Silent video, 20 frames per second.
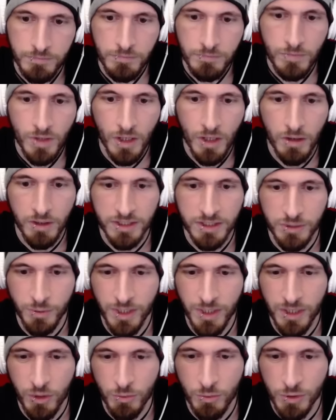All right, so we
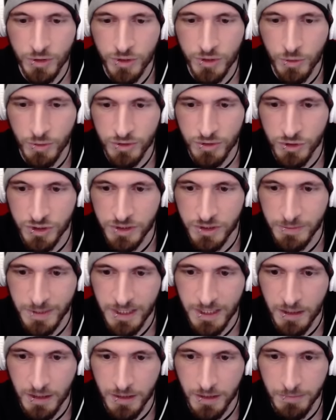got almost 200 speed
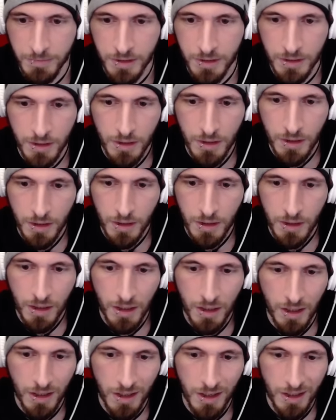on him.
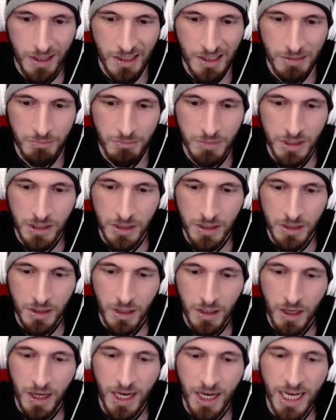Um,
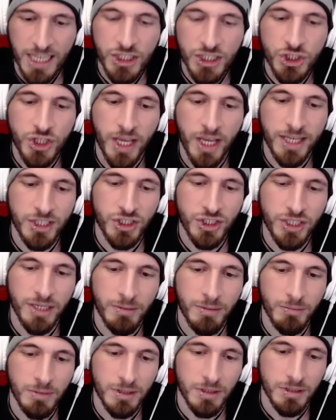I changed
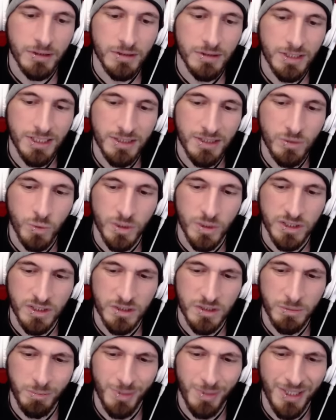him. He's what
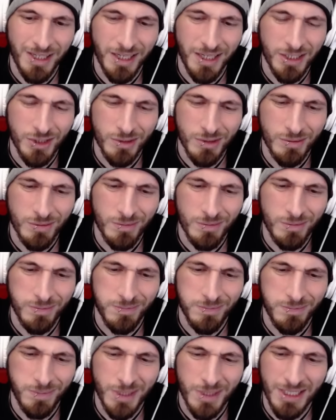speed
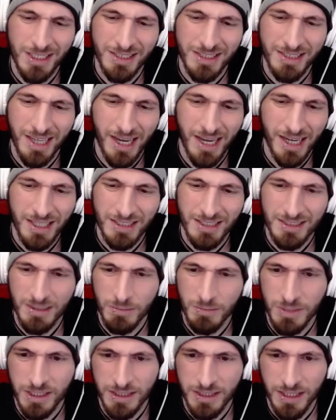HP attack, something
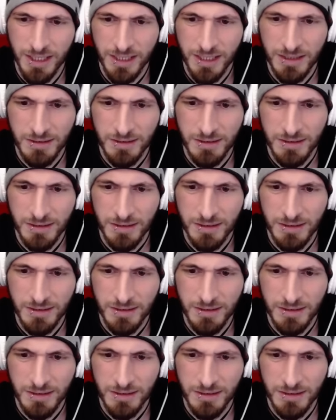like that.